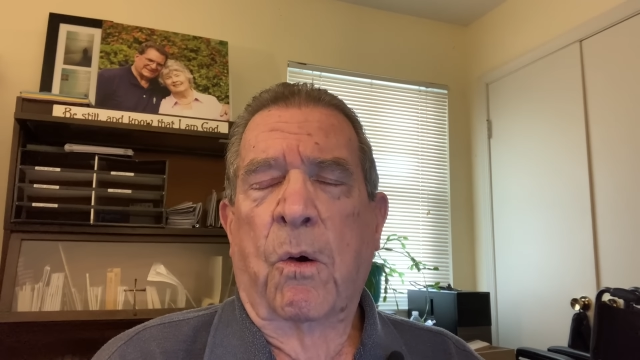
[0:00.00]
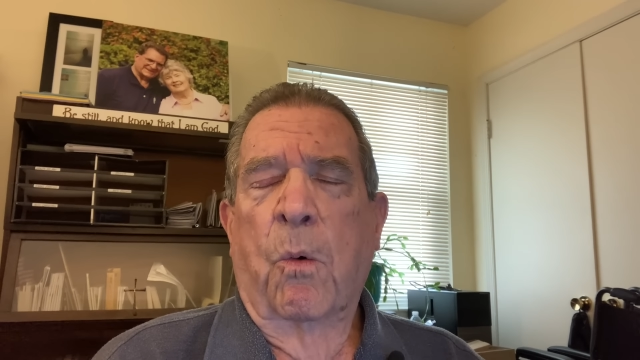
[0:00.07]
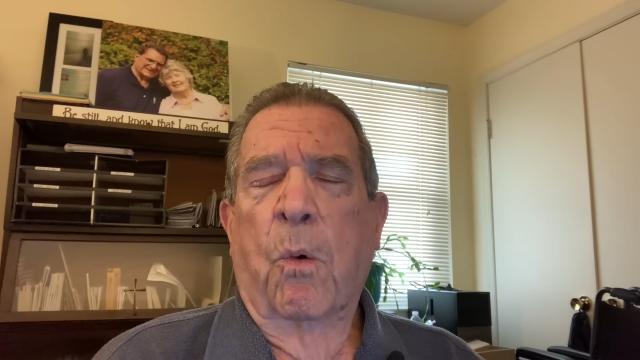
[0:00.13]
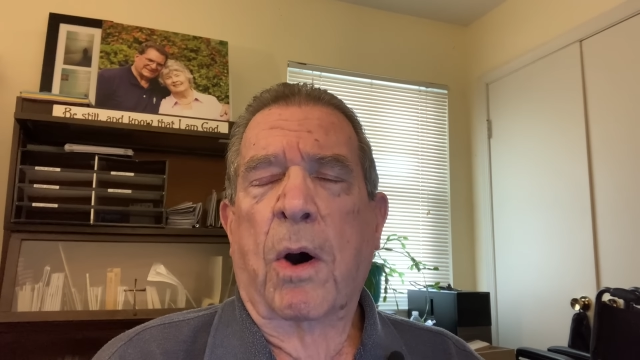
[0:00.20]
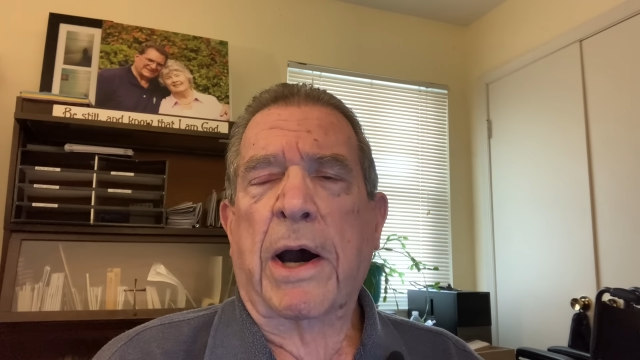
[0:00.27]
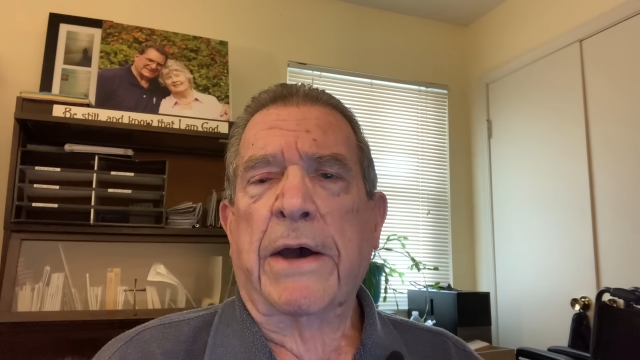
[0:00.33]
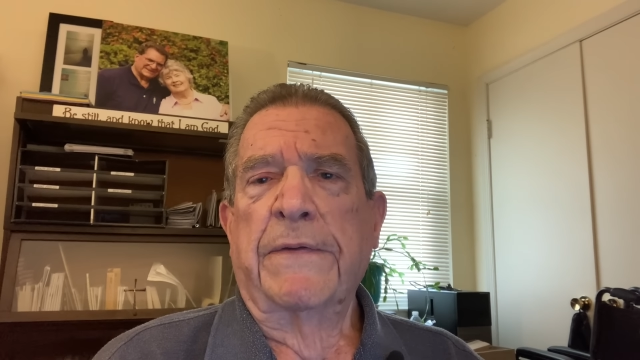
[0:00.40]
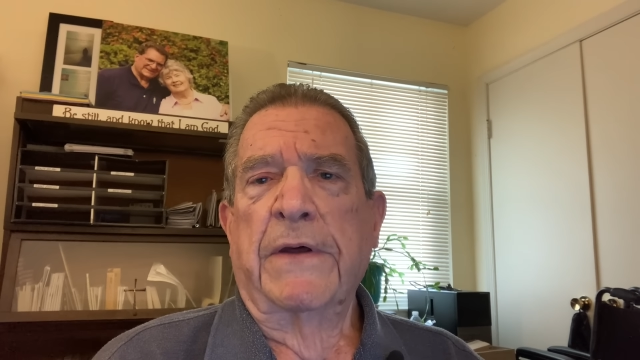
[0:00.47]

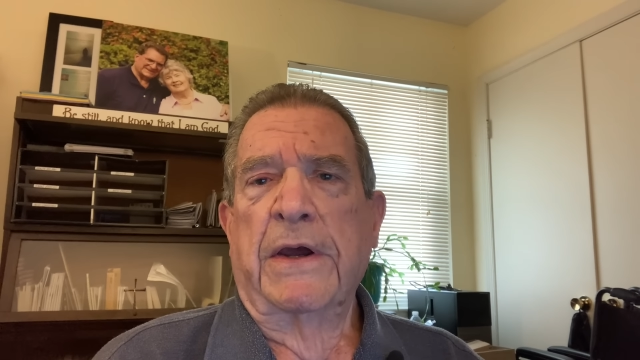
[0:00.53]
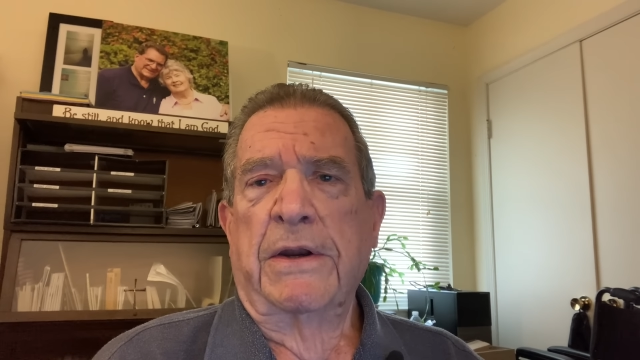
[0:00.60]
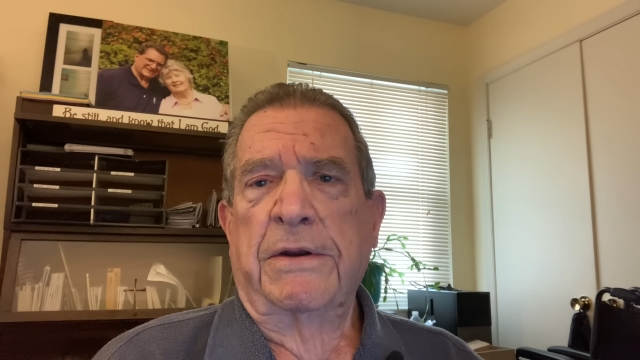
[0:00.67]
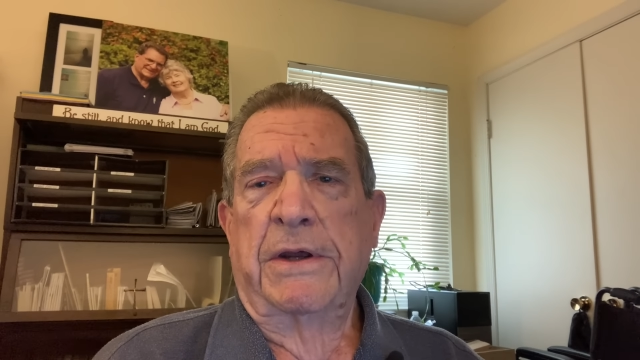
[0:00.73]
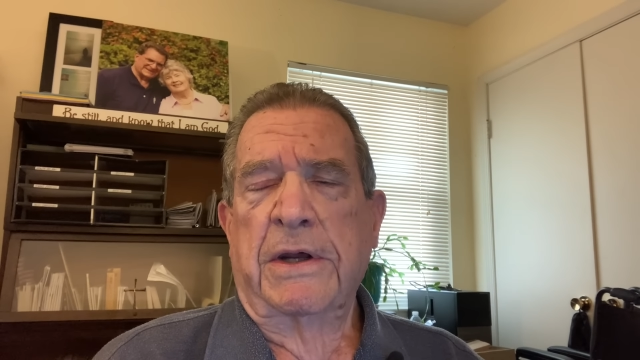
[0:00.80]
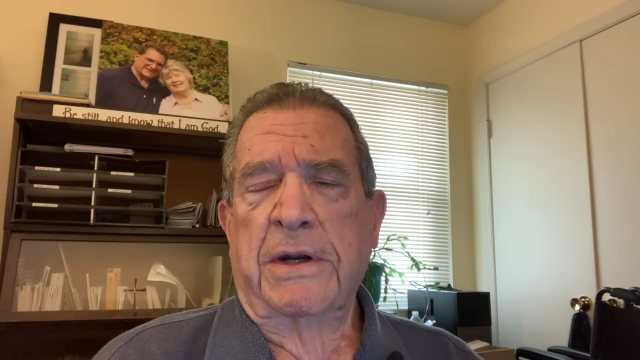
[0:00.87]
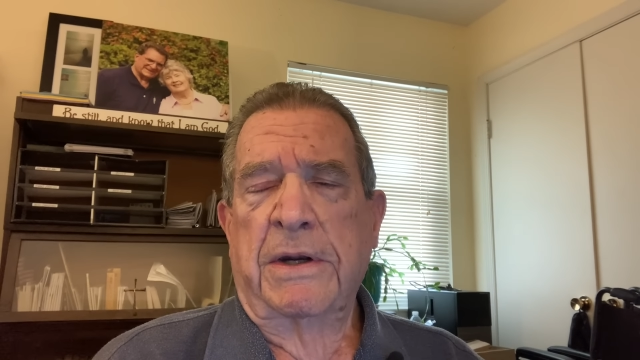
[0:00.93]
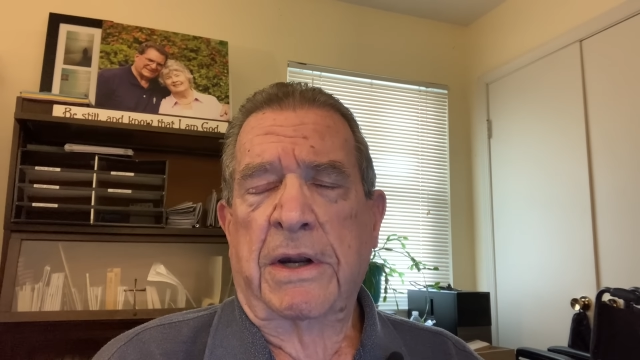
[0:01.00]
why they
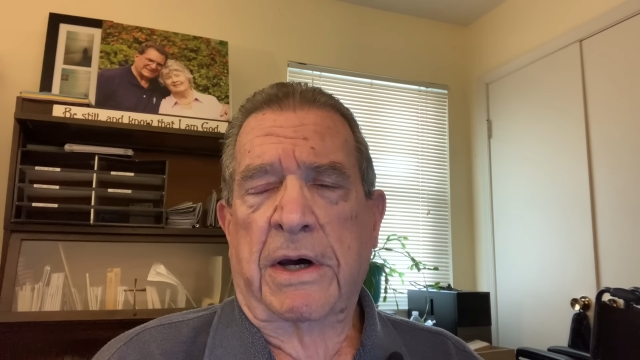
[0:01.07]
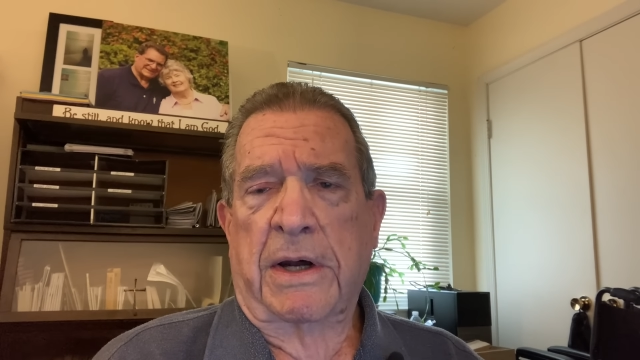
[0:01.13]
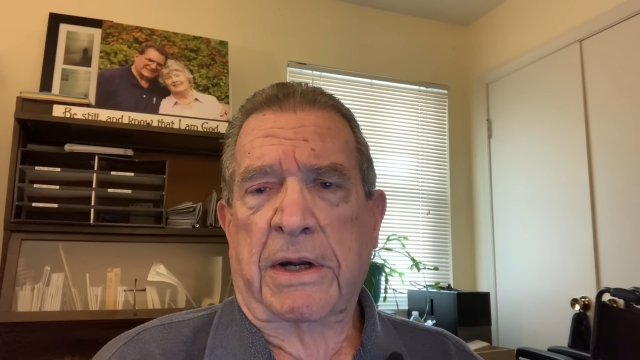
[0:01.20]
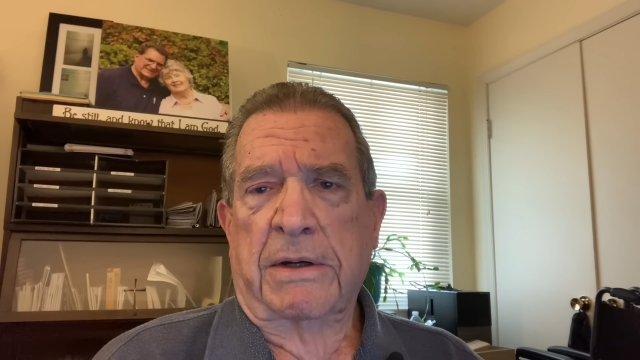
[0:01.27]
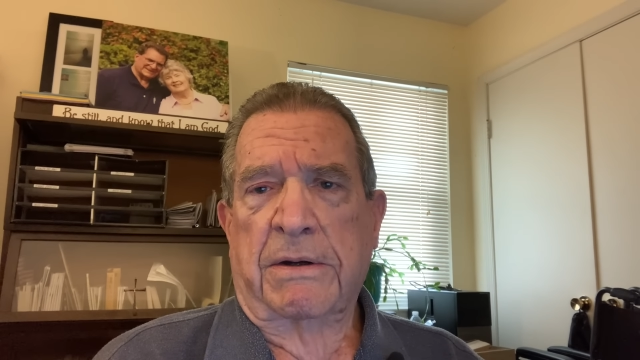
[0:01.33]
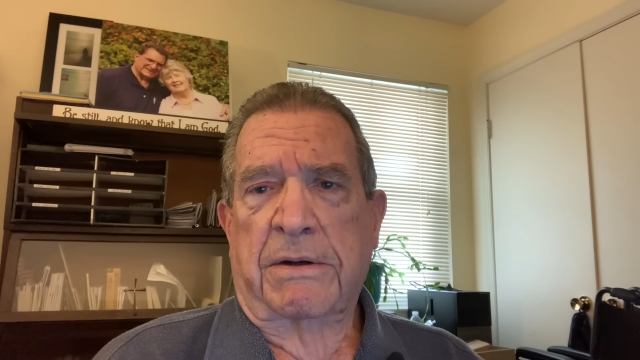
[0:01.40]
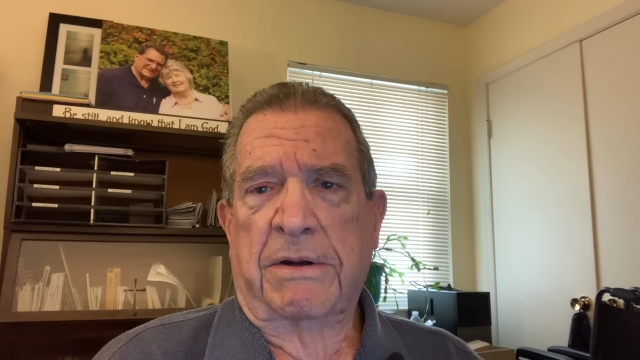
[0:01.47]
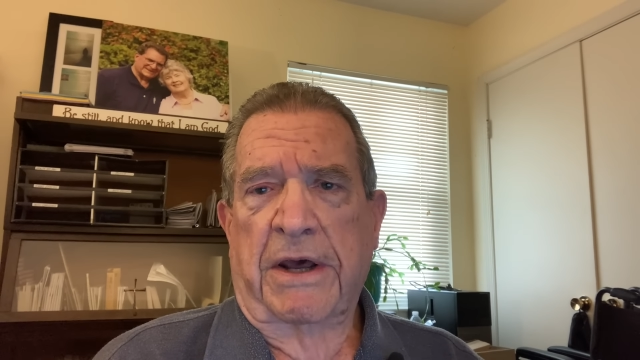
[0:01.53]
did not
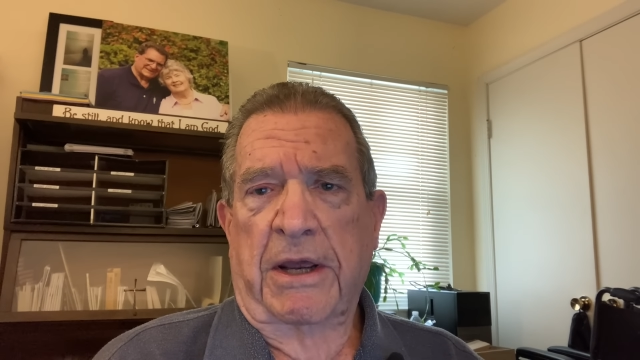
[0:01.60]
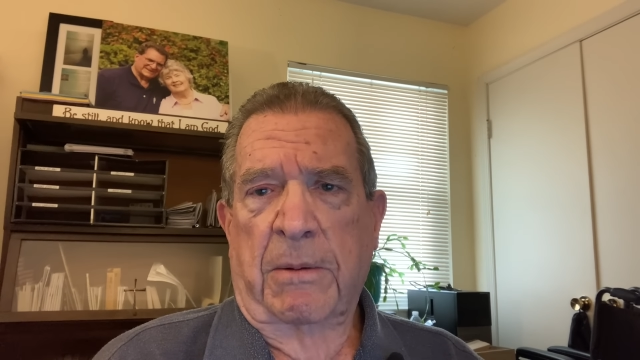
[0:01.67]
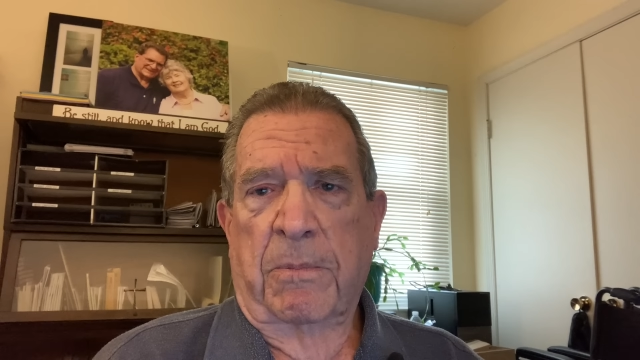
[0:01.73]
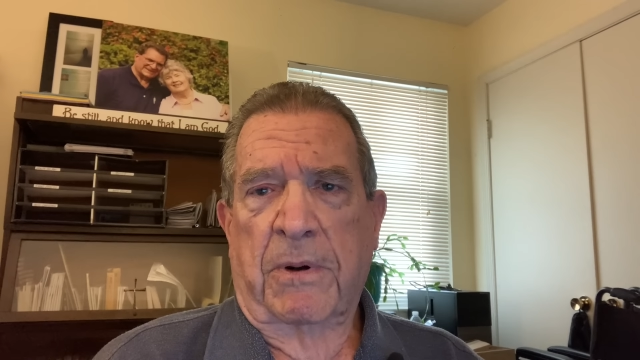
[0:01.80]
take